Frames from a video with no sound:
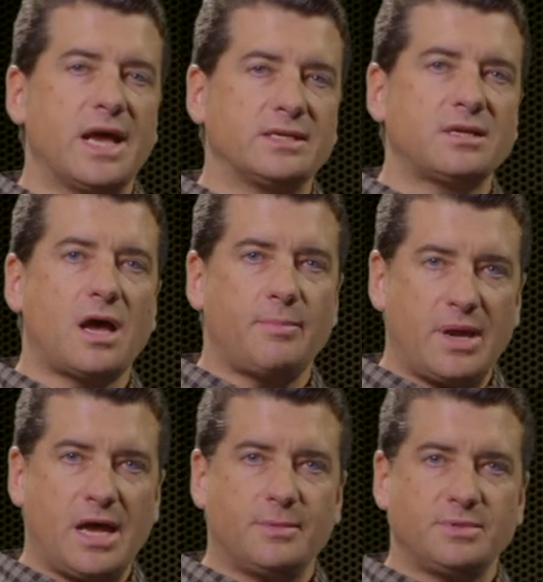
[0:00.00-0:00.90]
desktop
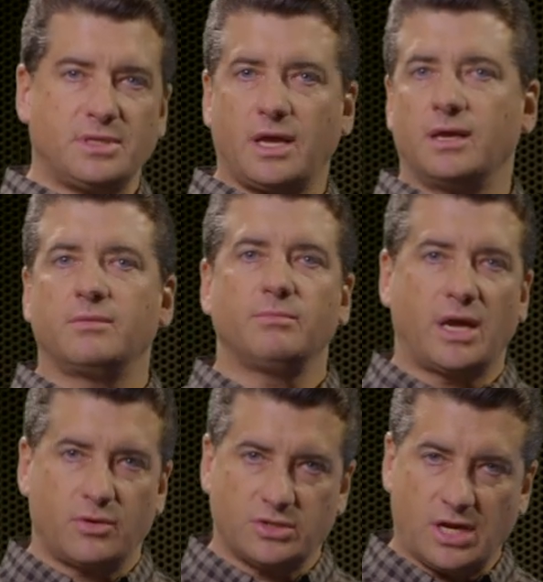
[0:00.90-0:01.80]
apps like
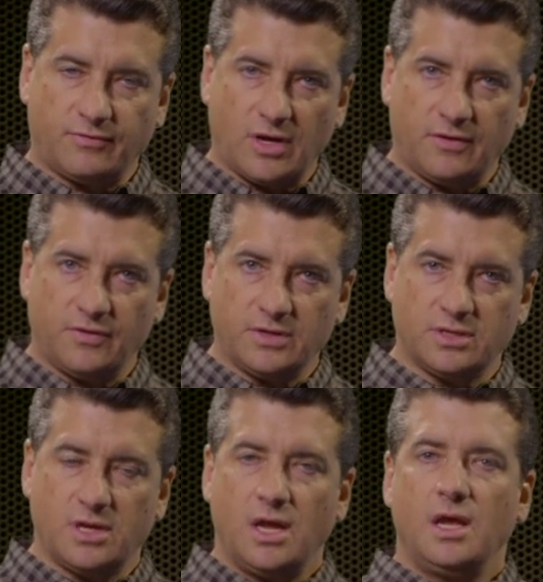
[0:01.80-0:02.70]
Microsoft
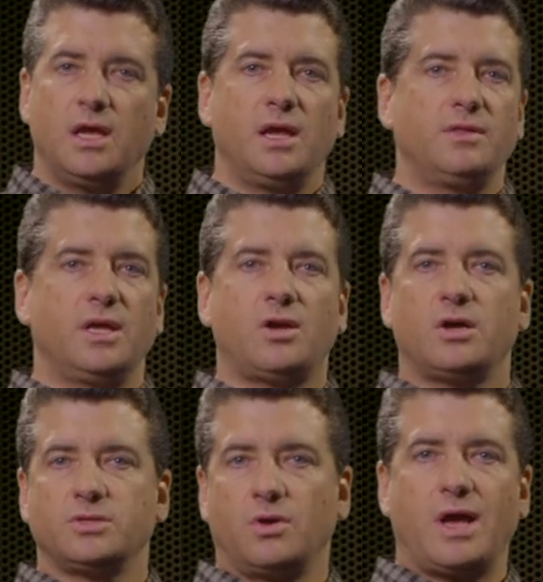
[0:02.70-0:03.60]
Office, and then
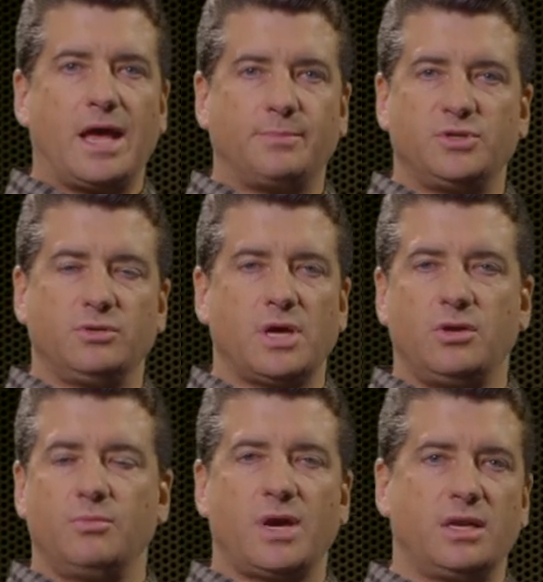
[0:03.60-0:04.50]
also apps you, that
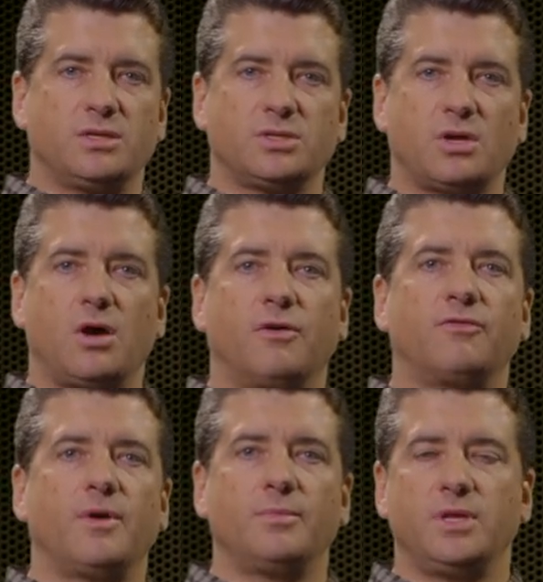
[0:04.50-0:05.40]
you might install
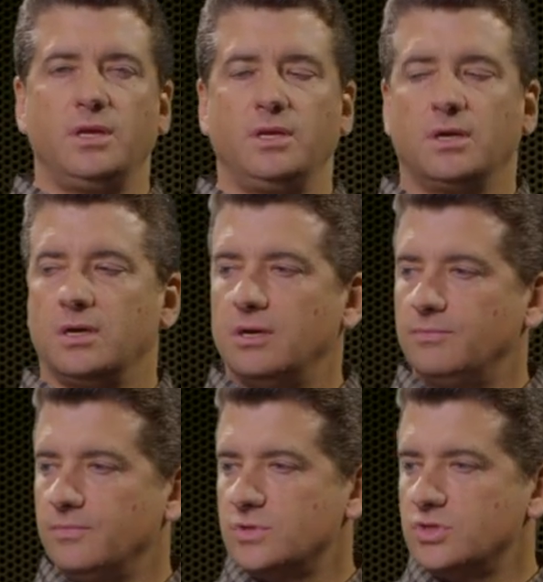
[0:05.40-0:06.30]
from the uh,
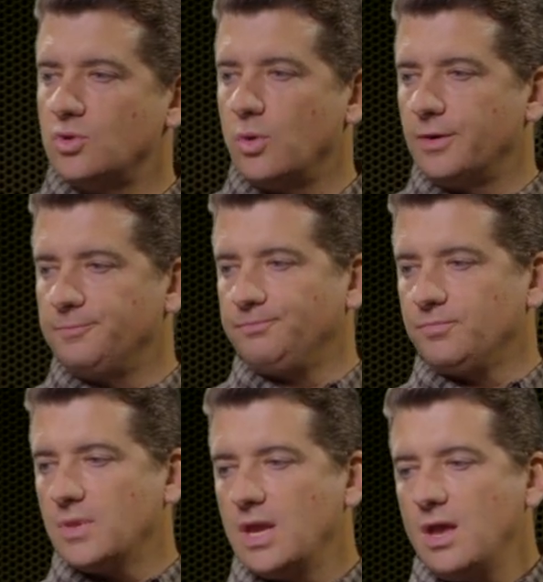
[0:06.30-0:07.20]
store.
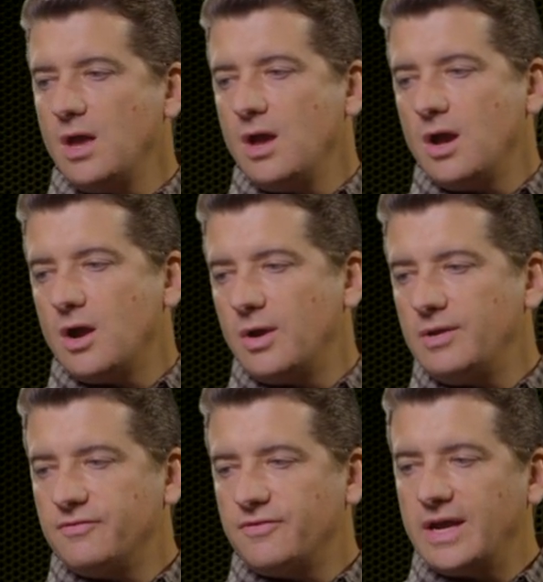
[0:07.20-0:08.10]
All
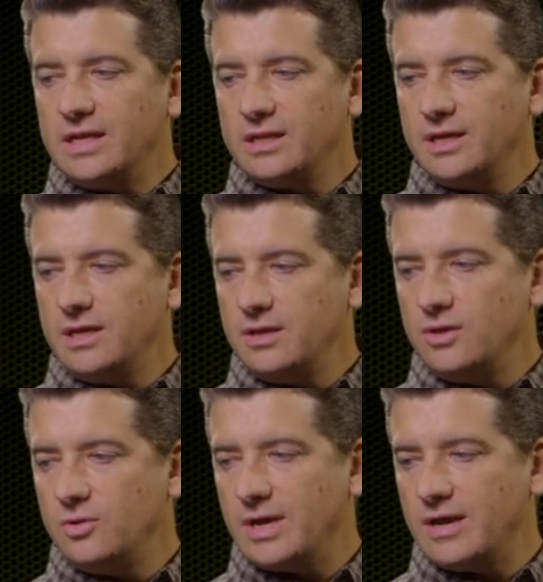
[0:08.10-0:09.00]
right, finally,
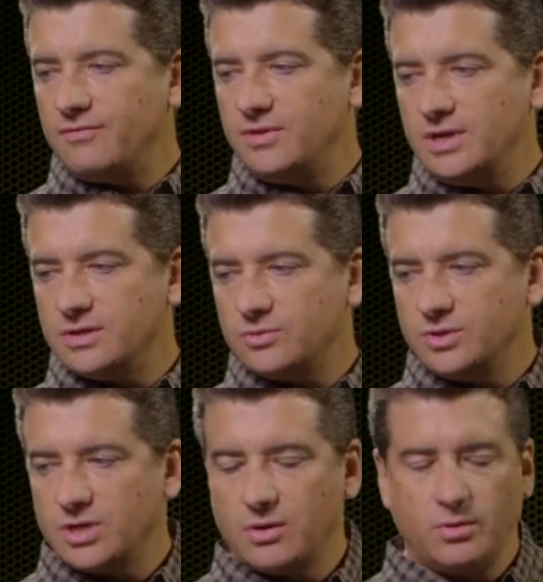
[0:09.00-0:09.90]
you have this,
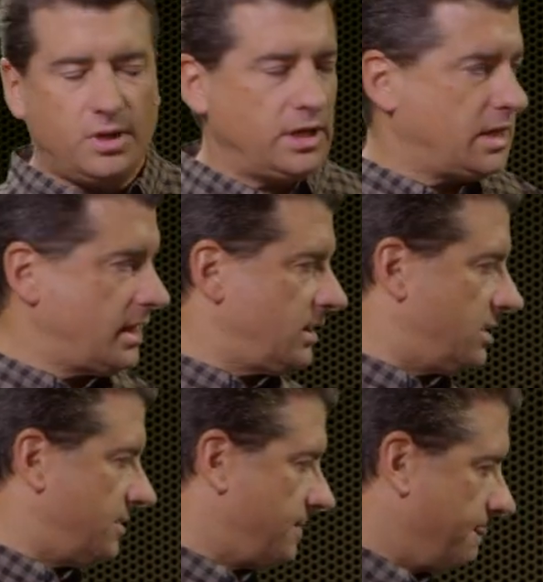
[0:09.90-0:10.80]
which I really
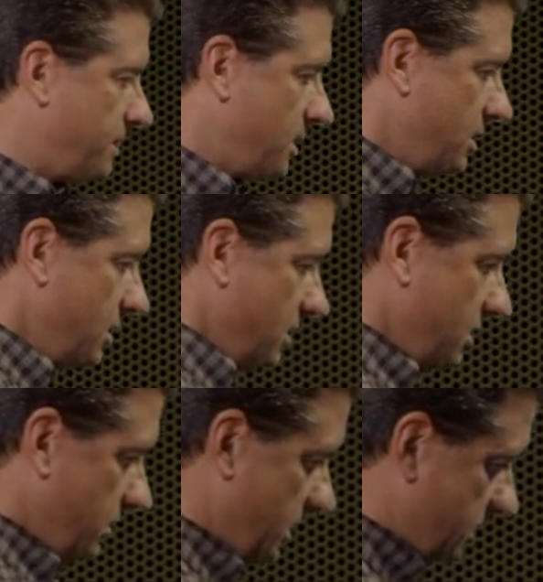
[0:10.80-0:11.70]
like.
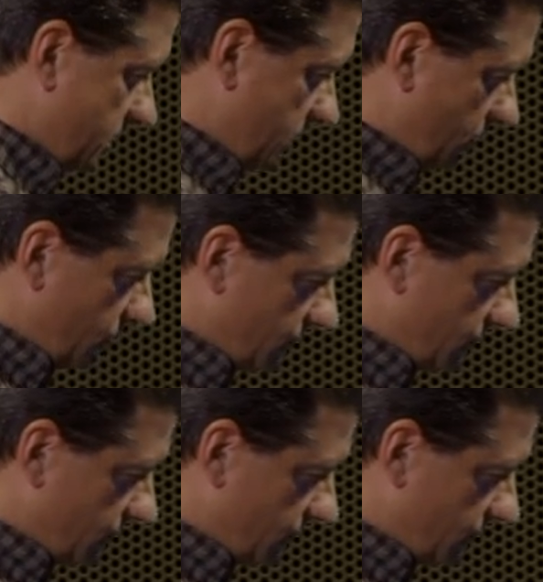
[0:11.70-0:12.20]
This little